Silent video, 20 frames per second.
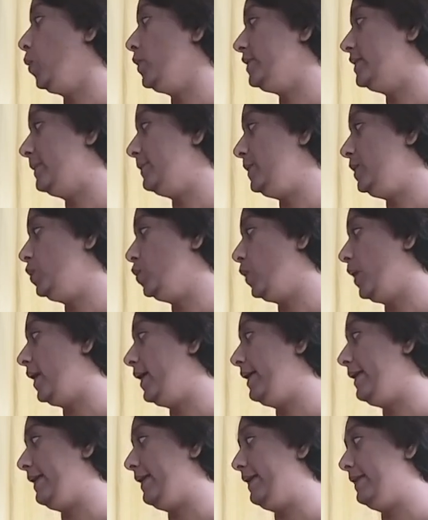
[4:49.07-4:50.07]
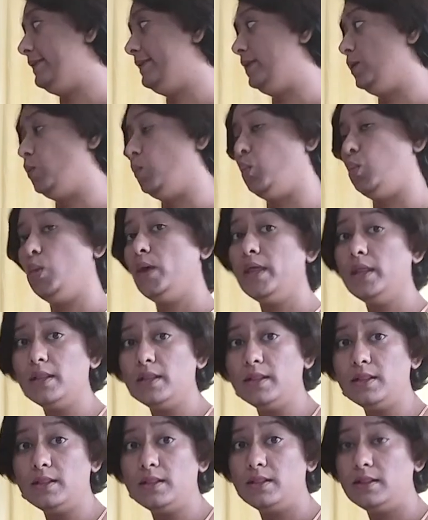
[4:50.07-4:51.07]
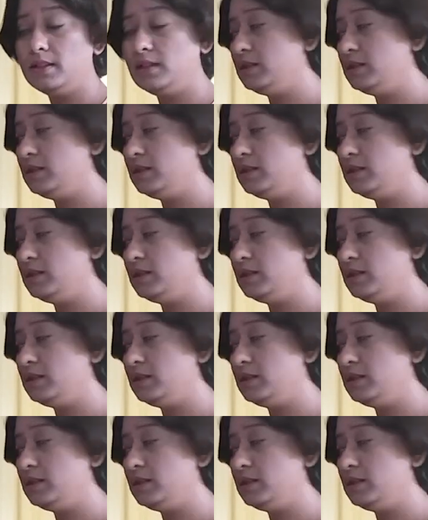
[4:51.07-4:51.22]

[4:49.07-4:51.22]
W I L L will,